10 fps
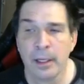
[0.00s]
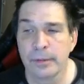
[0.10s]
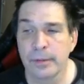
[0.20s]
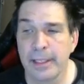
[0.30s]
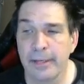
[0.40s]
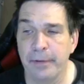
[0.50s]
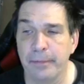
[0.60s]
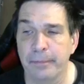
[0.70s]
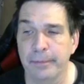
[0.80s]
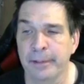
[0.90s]
So given,
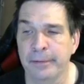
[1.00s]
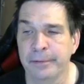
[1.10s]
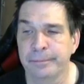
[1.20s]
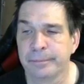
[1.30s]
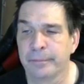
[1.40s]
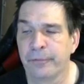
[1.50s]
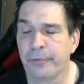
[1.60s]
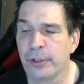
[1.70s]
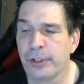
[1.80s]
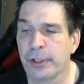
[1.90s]

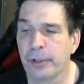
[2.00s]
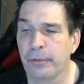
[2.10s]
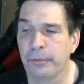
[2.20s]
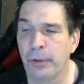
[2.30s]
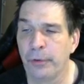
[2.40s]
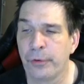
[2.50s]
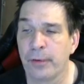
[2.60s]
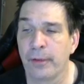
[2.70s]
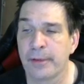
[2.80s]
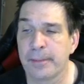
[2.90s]
first you could go through
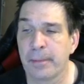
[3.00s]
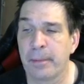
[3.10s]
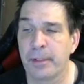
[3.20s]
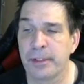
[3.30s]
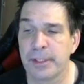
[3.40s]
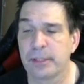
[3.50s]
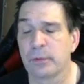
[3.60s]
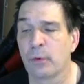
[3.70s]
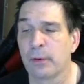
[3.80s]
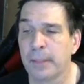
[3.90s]
all the different punches as a
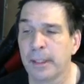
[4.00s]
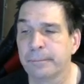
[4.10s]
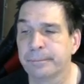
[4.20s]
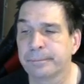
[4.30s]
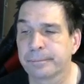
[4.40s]
warm up,